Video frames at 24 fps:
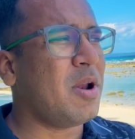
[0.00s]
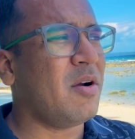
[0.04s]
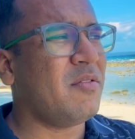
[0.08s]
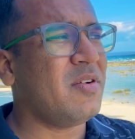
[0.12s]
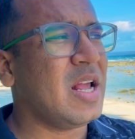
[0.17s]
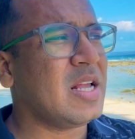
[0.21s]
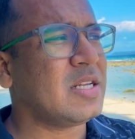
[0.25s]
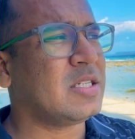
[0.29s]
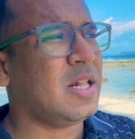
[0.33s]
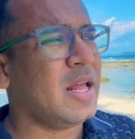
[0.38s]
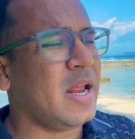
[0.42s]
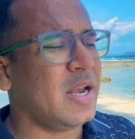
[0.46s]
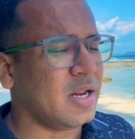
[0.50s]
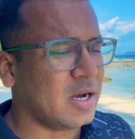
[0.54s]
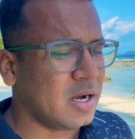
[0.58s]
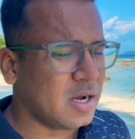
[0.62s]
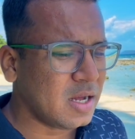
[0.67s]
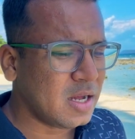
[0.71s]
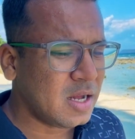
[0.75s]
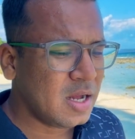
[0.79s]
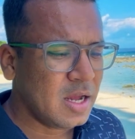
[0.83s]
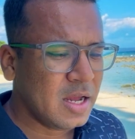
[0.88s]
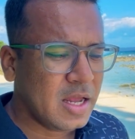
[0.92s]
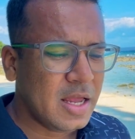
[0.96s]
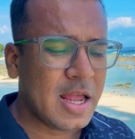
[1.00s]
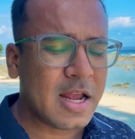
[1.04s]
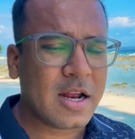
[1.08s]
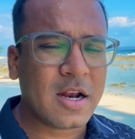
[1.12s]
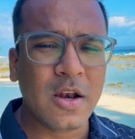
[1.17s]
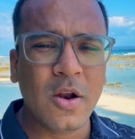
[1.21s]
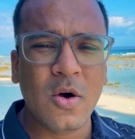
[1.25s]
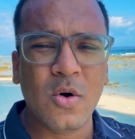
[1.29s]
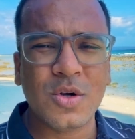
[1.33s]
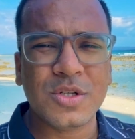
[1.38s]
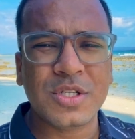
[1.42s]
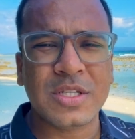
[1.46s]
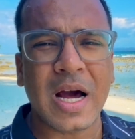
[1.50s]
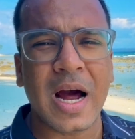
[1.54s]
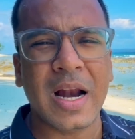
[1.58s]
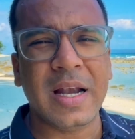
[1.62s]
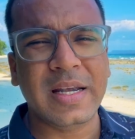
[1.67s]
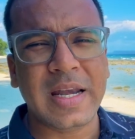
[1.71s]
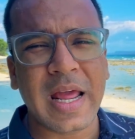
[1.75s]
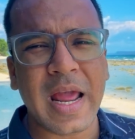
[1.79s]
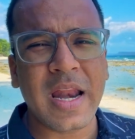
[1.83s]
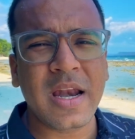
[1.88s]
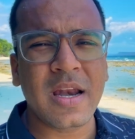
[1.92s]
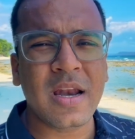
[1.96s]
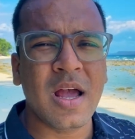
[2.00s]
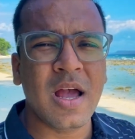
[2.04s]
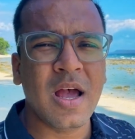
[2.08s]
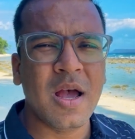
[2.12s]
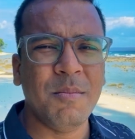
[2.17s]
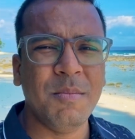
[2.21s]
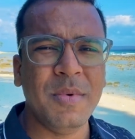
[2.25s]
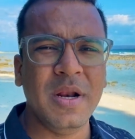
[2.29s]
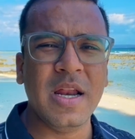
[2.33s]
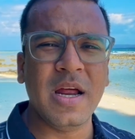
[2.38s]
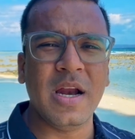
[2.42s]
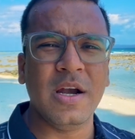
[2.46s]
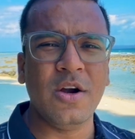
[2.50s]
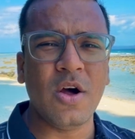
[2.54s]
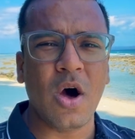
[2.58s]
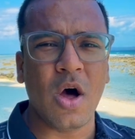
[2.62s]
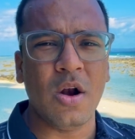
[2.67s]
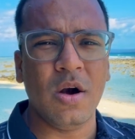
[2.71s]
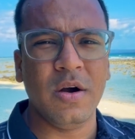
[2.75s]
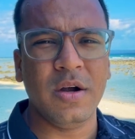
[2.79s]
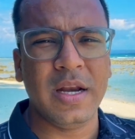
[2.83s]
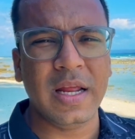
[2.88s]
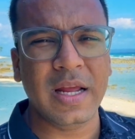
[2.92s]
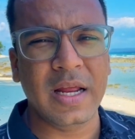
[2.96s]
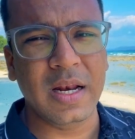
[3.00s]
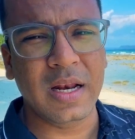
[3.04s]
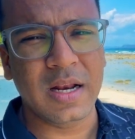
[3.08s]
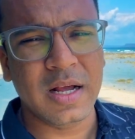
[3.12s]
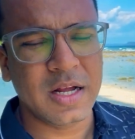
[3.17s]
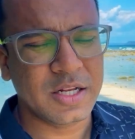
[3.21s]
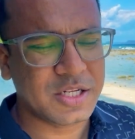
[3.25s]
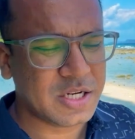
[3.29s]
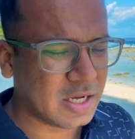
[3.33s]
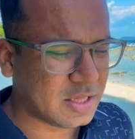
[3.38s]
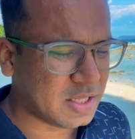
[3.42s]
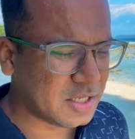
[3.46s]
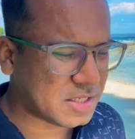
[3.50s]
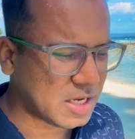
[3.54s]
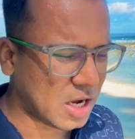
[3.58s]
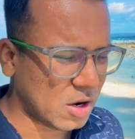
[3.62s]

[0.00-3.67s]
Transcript: of days later, he closed a $10 million deal. Check this